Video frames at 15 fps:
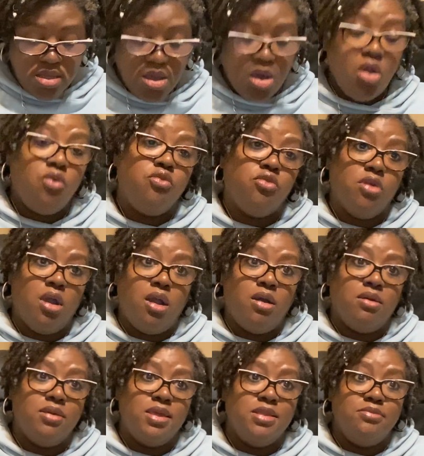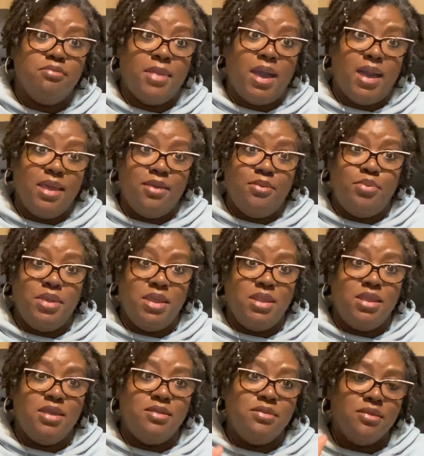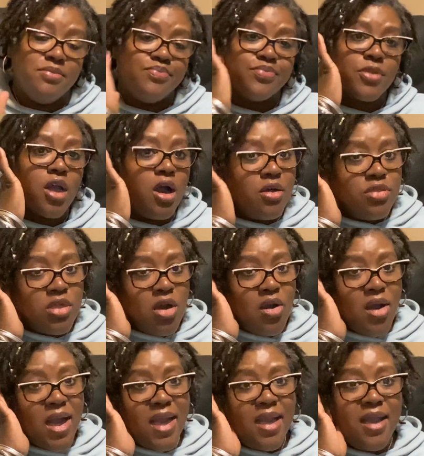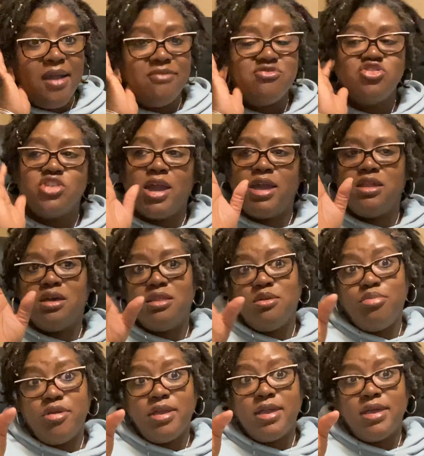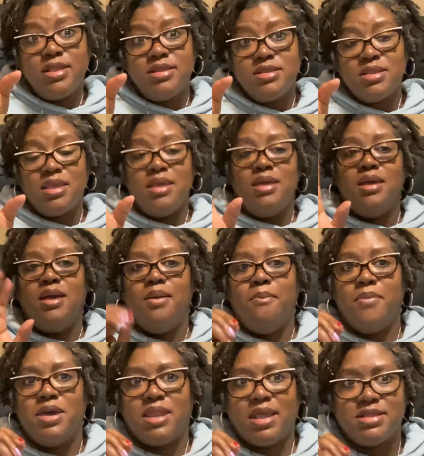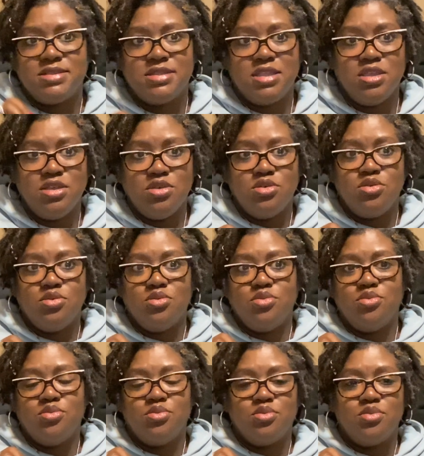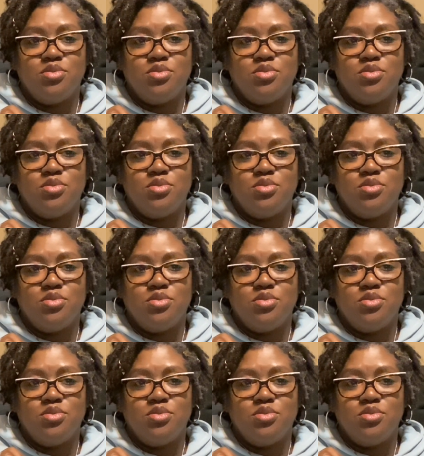overall, in my opinion. Although I have tried other brands, but I still